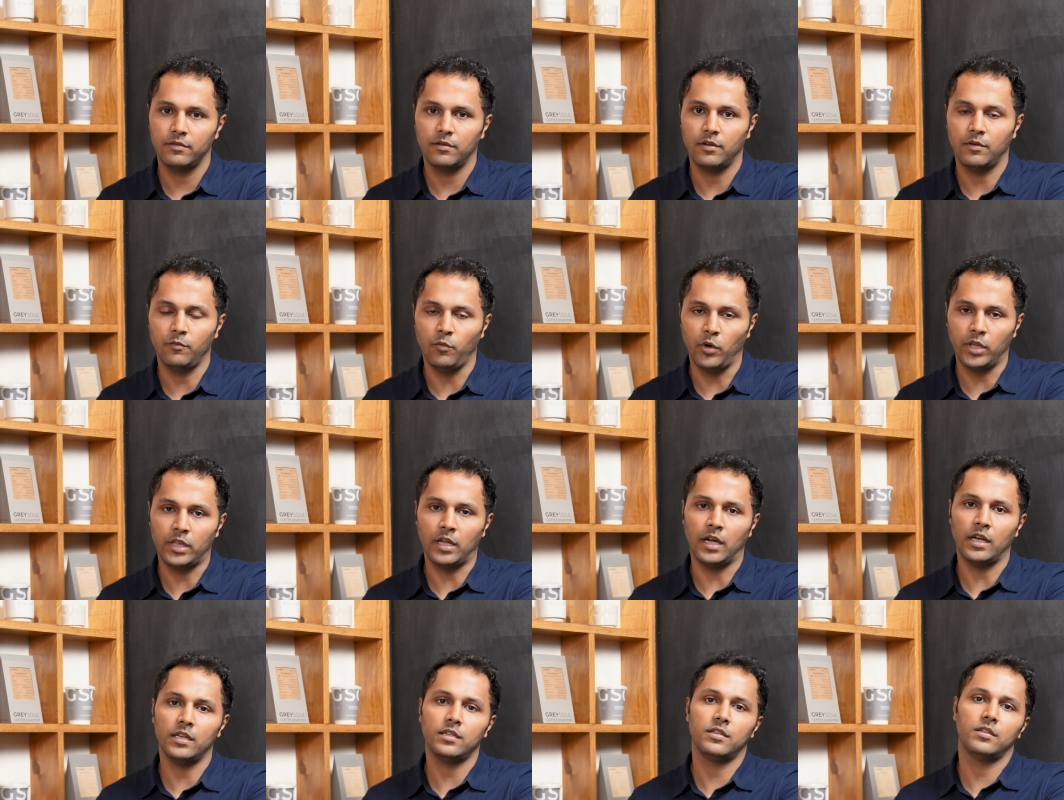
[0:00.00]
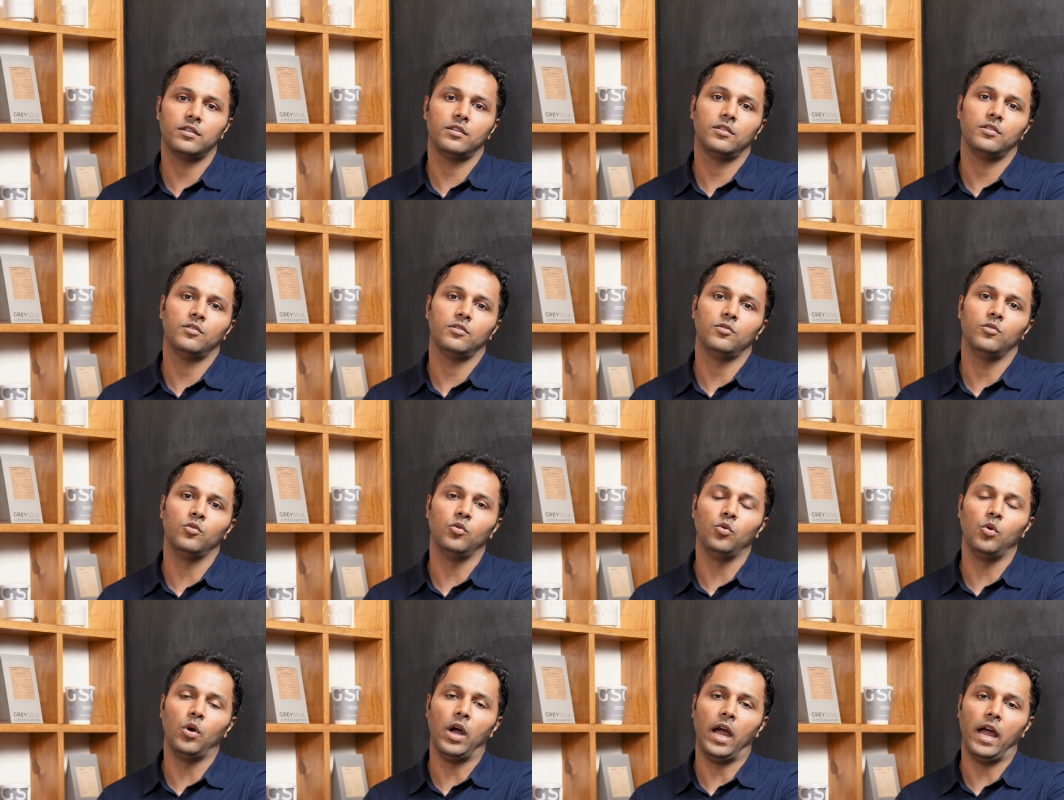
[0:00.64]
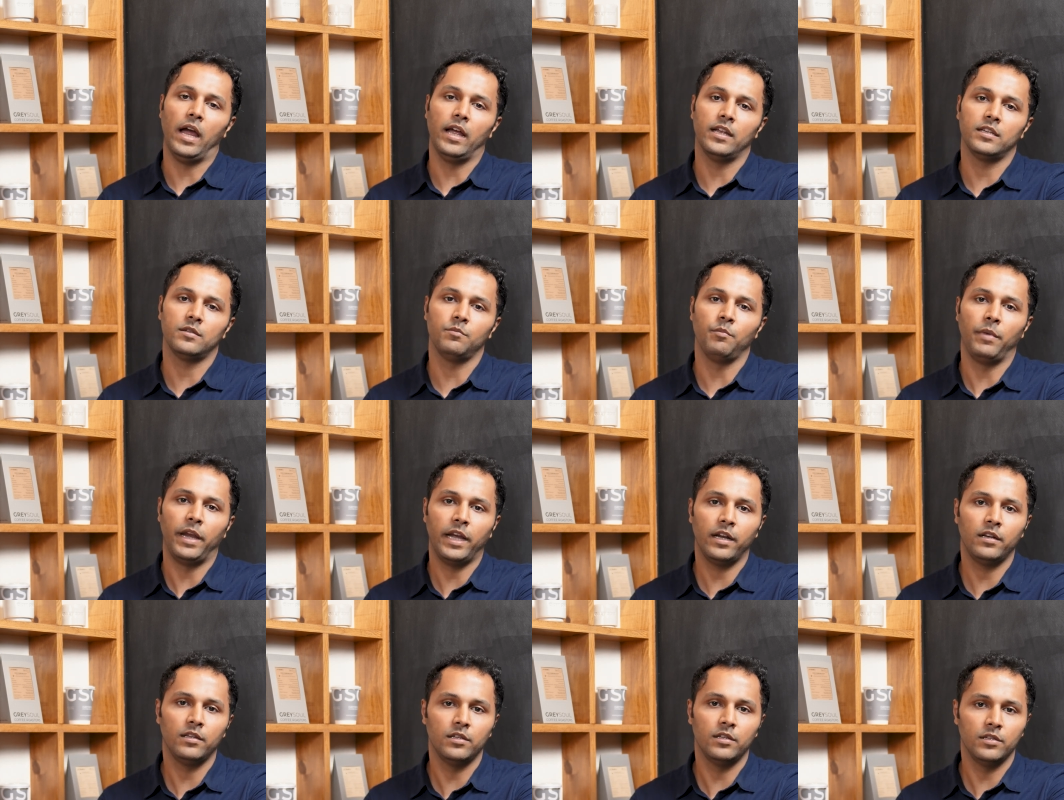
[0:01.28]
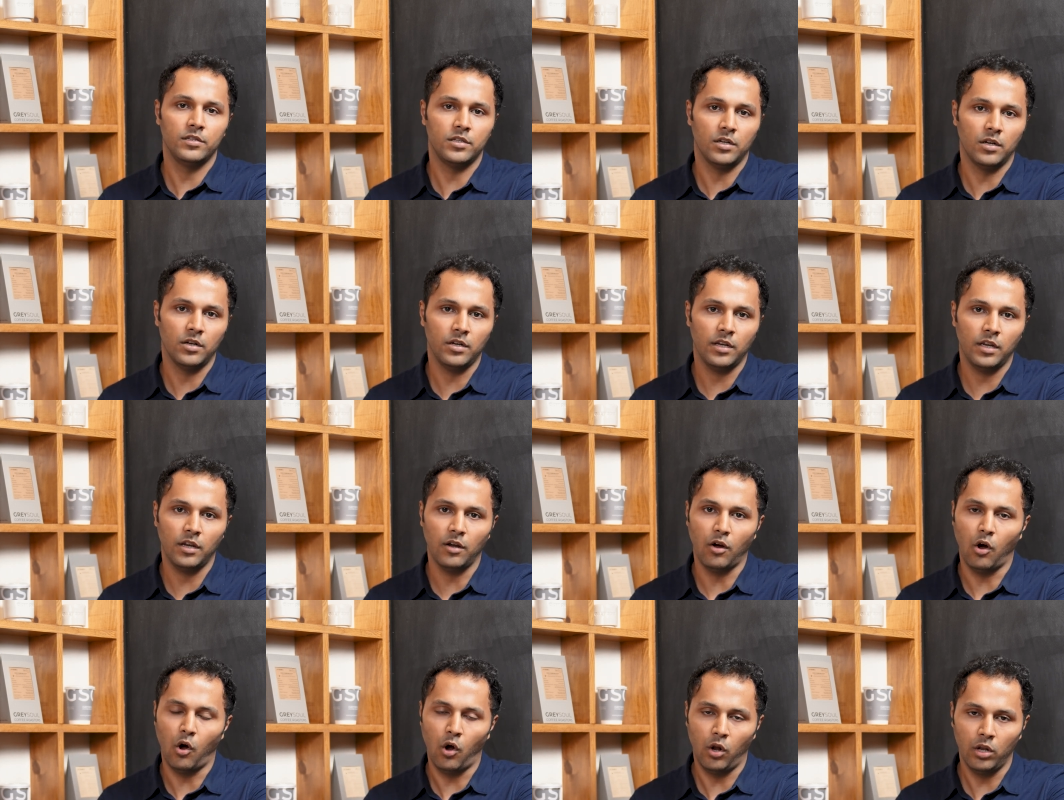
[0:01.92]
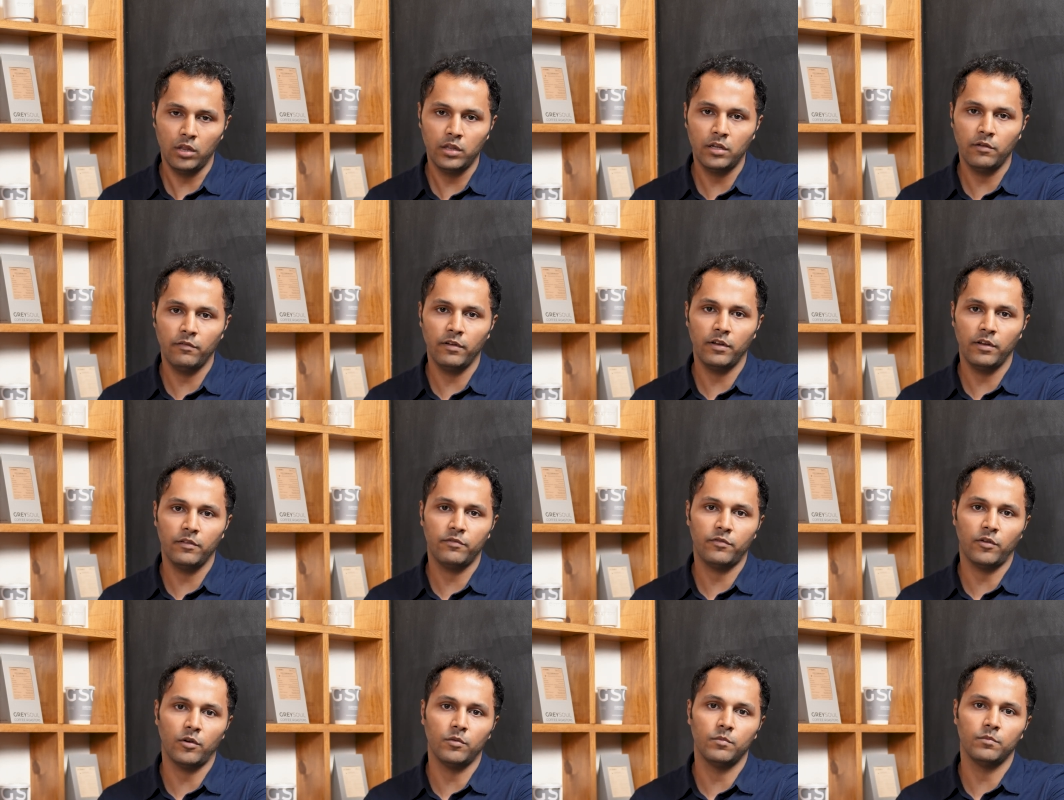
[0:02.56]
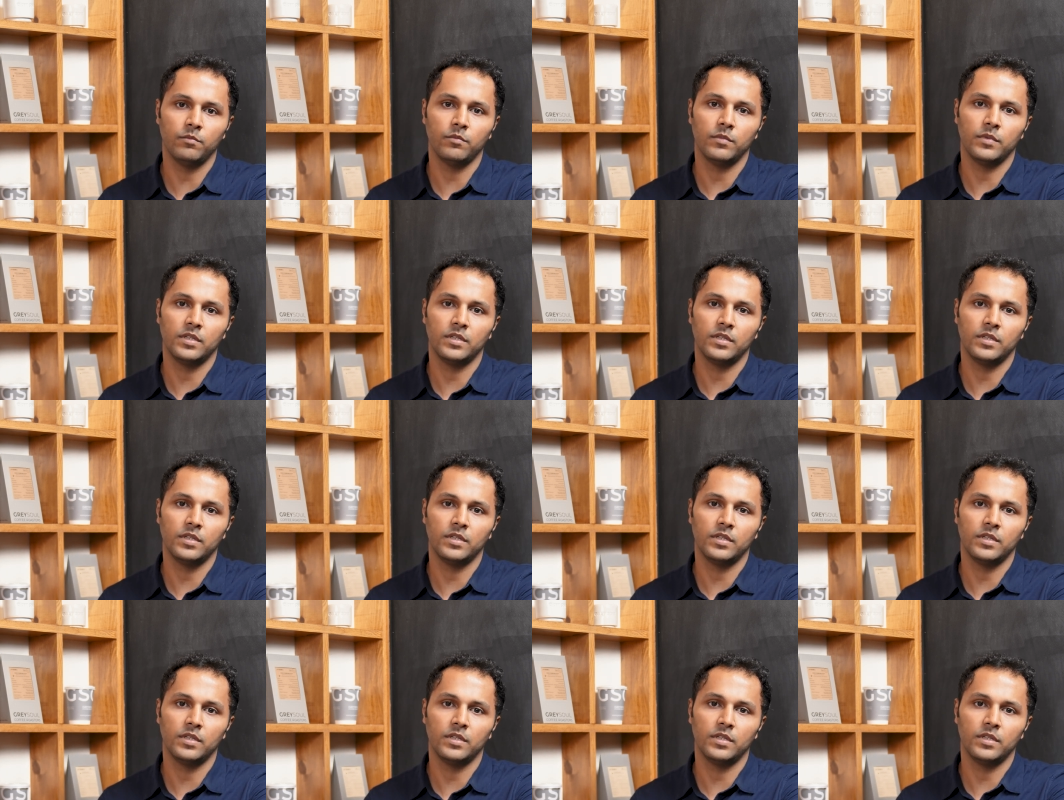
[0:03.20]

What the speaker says: with us who has made the journey all the way from